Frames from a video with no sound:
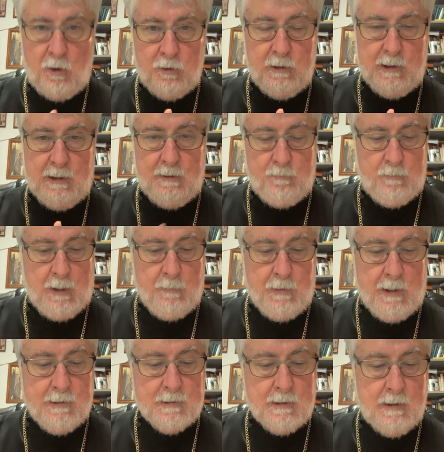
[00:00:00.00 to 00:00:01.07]
only by
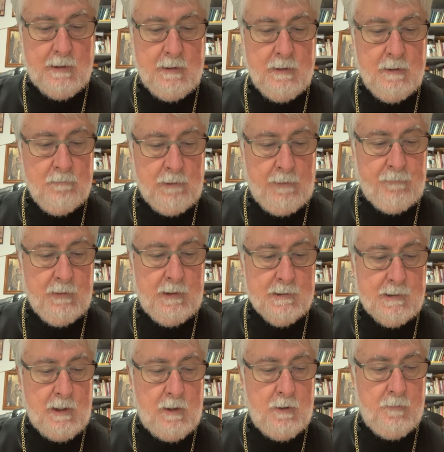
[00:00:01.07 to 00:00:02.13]
Pascha, rightfully
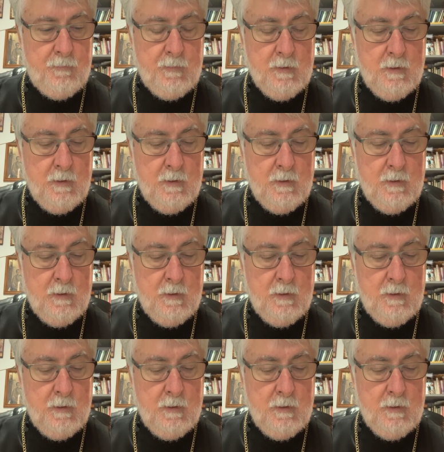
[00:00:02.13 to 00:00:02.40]
so.